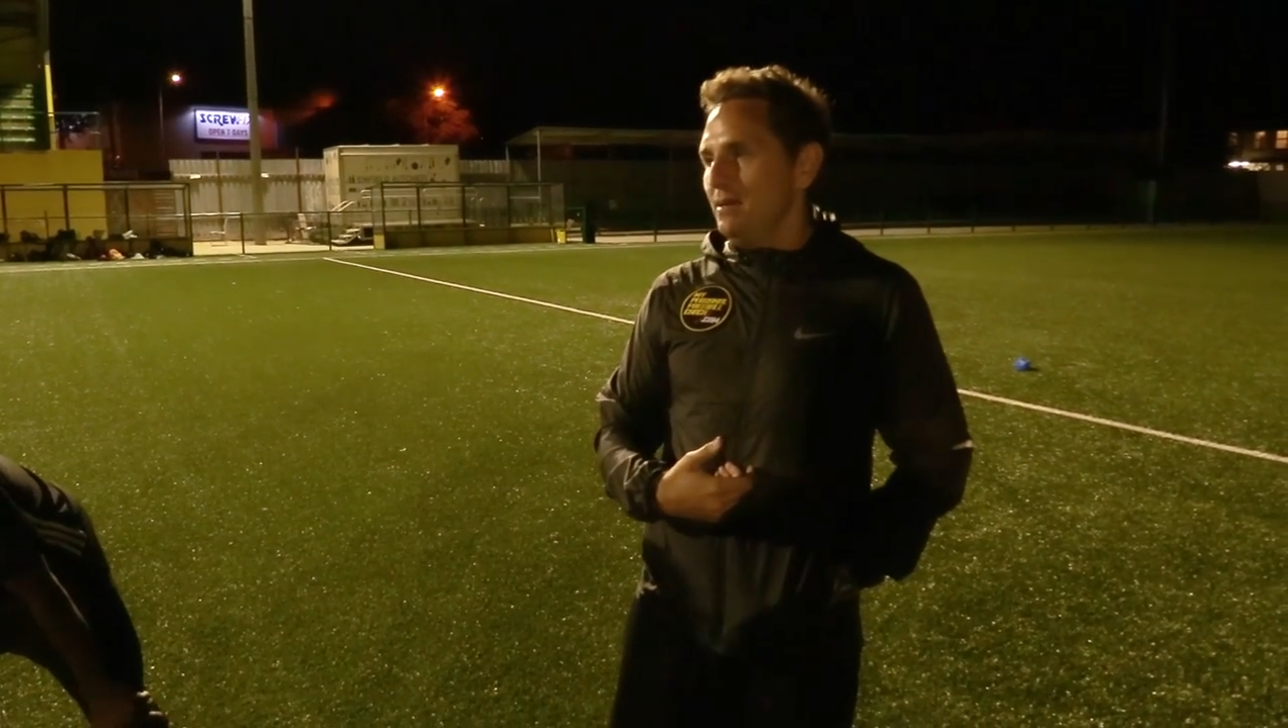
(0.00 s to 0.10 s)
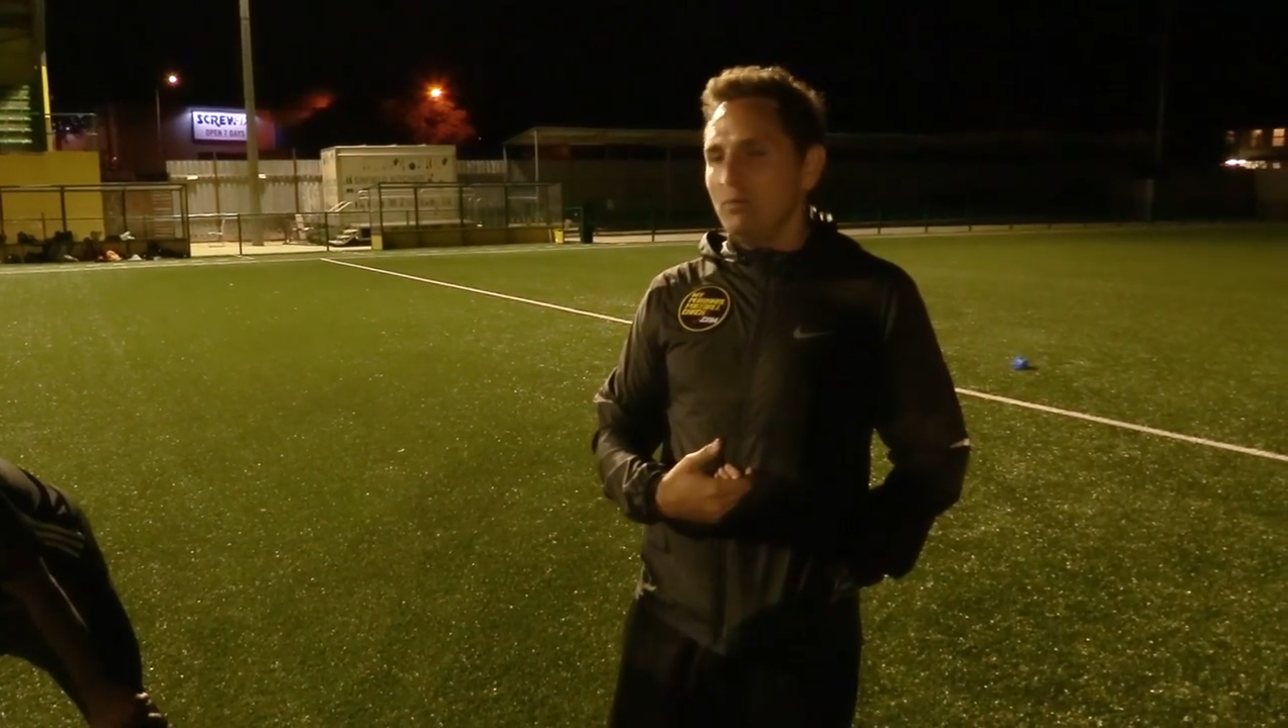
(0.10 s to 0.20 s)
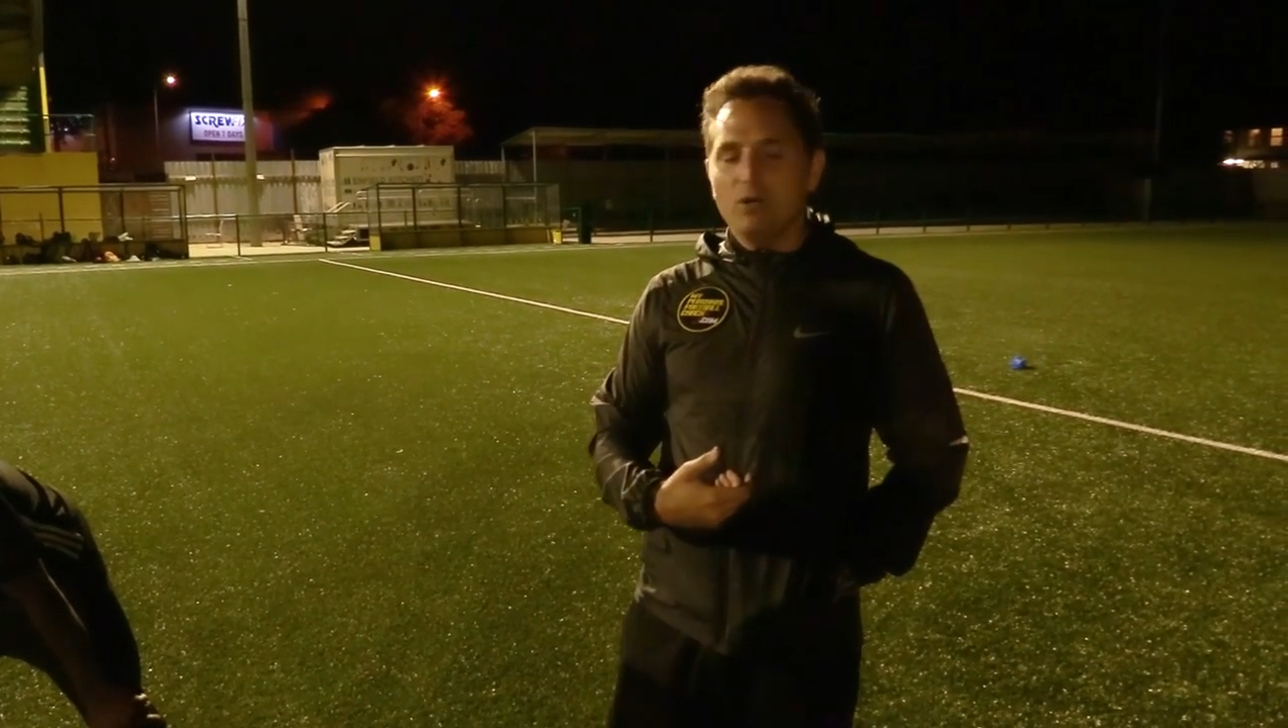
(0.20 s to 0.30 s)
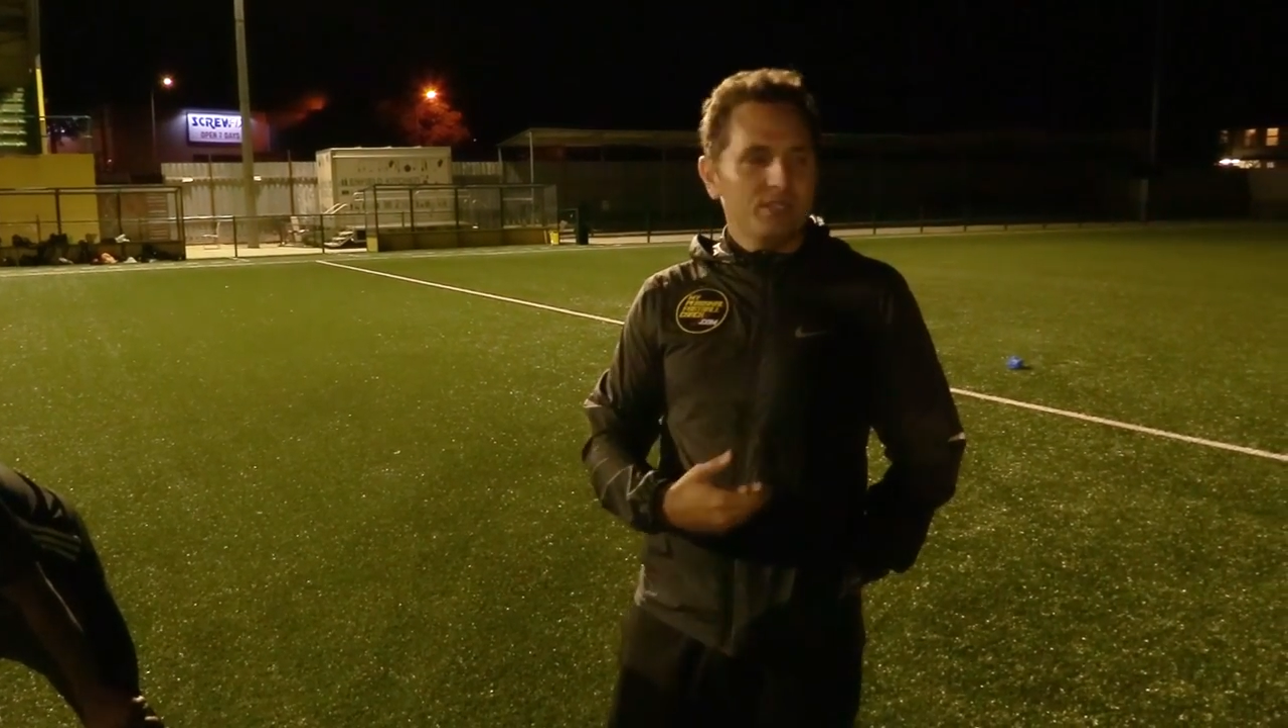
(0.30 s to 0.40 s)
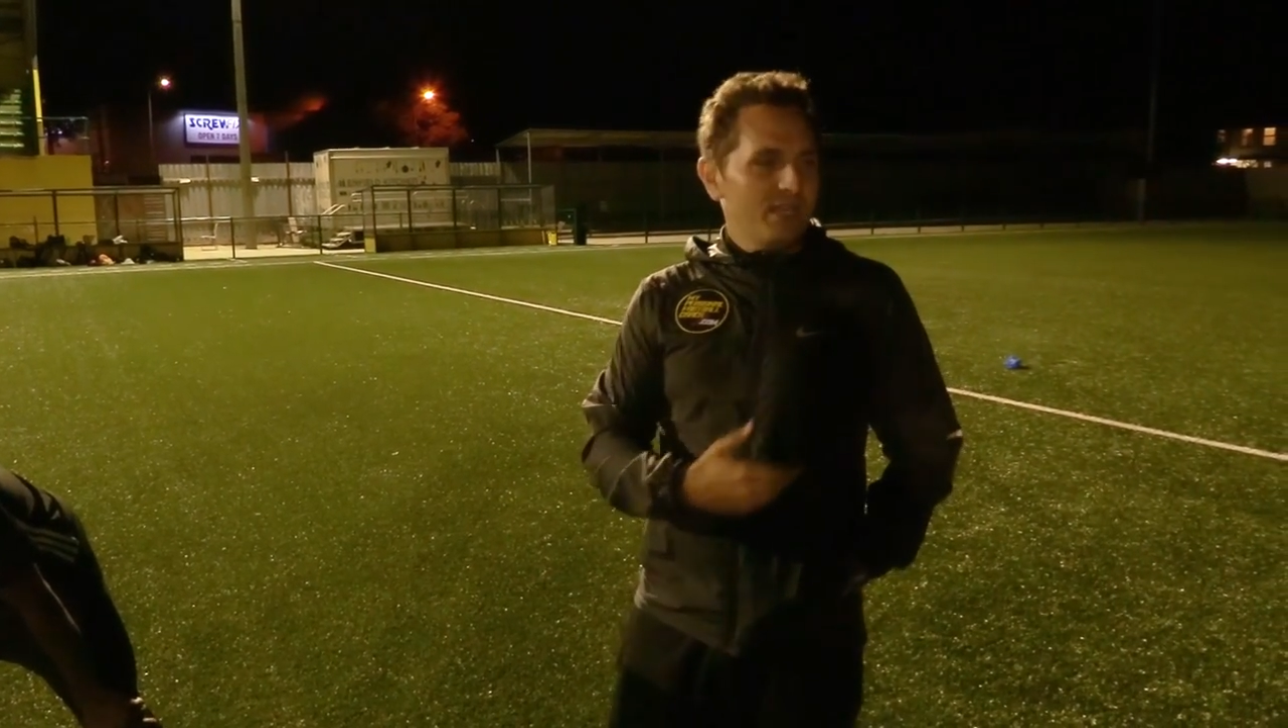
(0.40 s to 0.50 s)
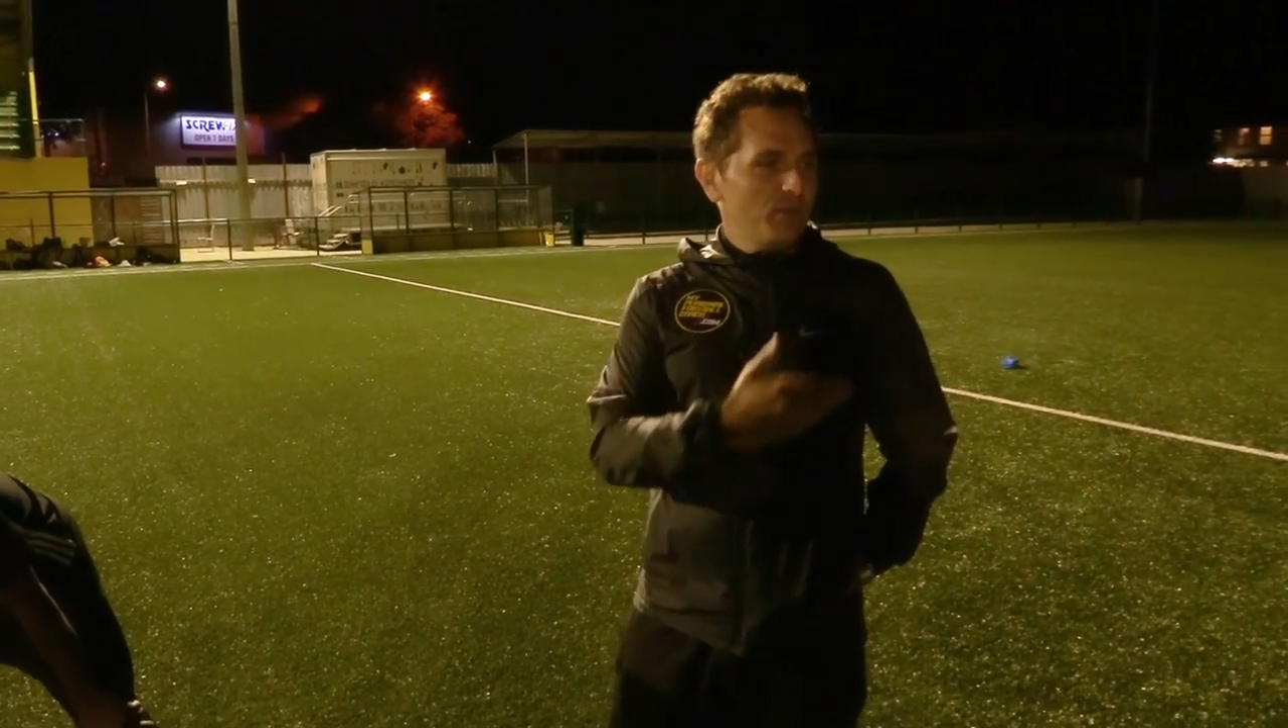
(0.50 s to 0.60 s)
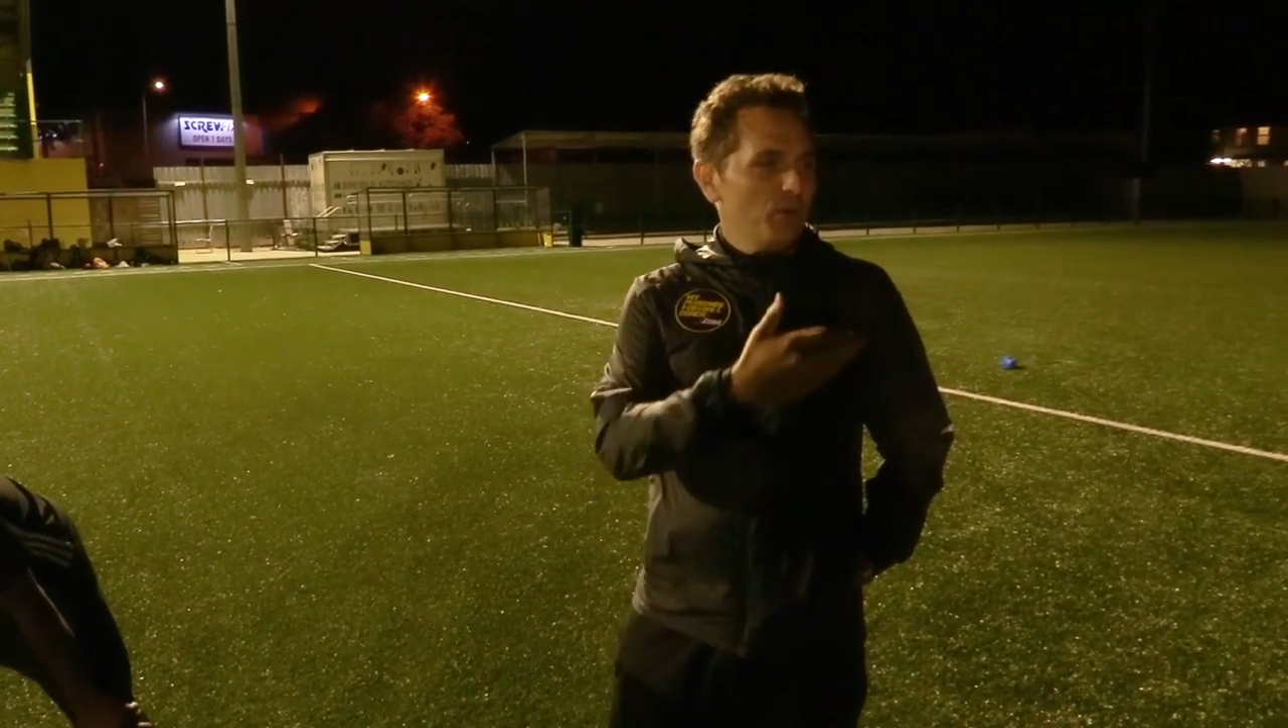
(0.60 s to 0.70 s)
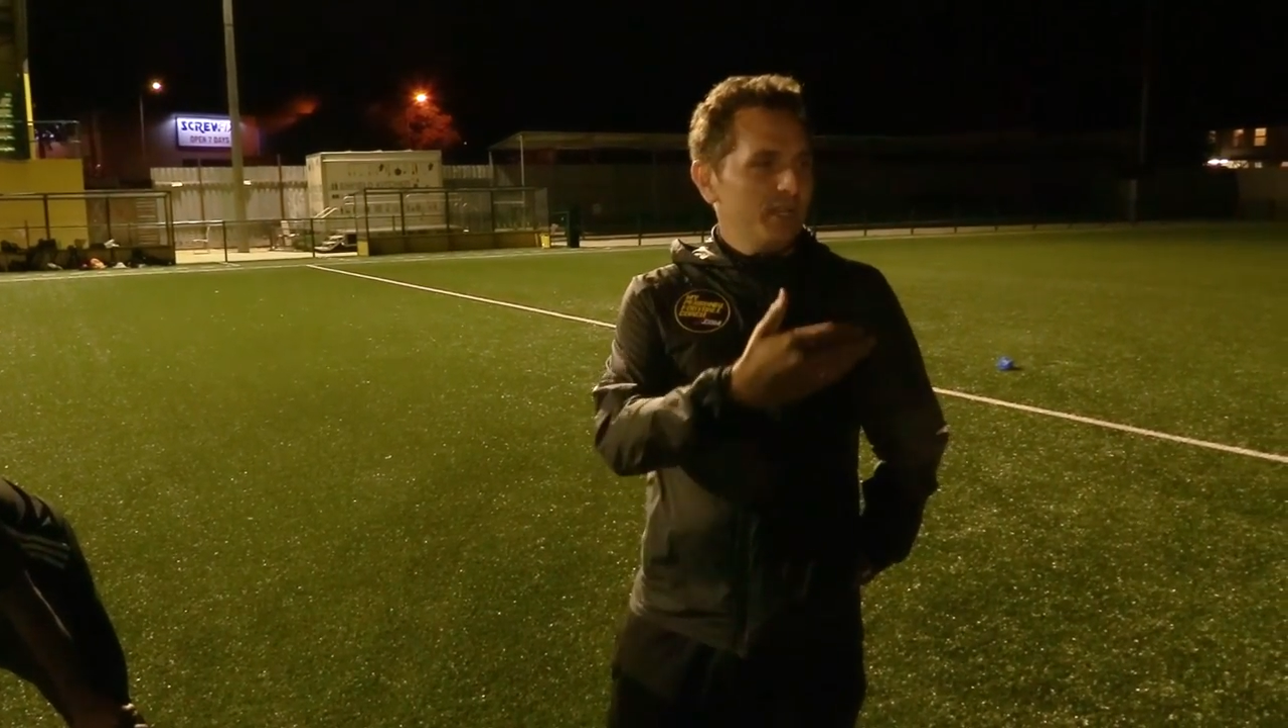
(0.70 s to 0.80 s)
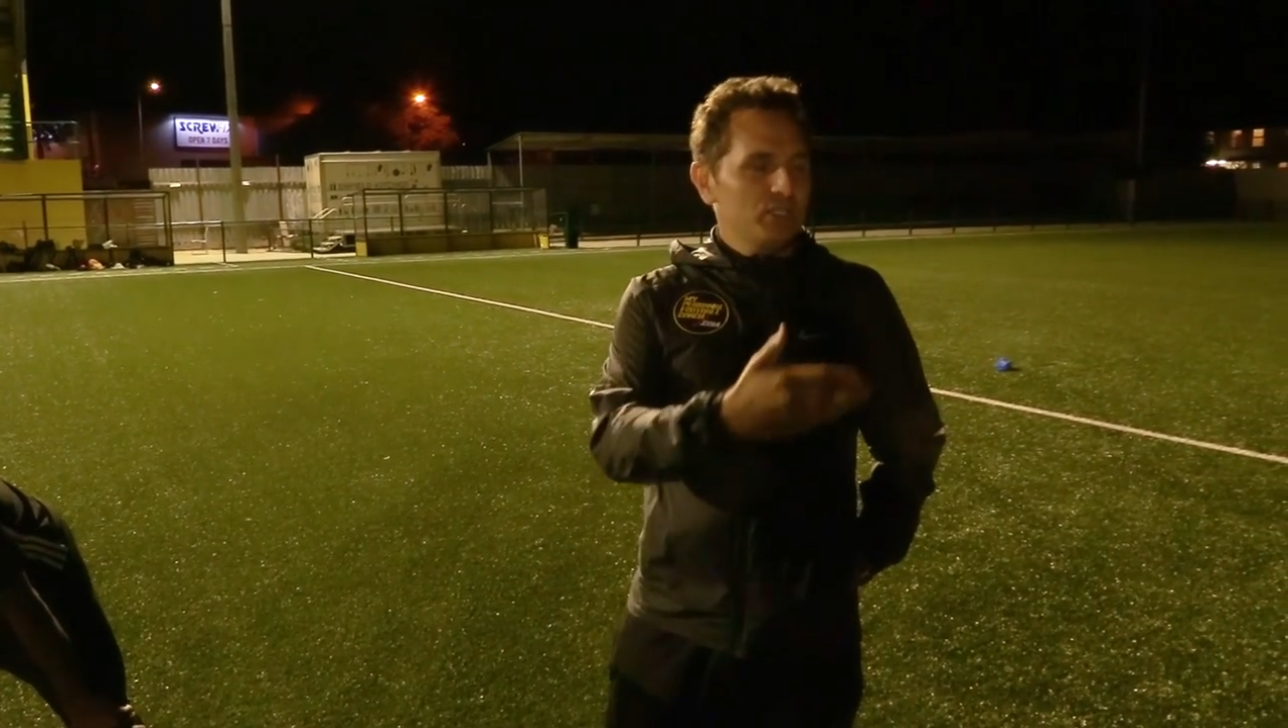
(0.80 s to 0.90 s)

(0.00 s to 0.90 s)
because everyone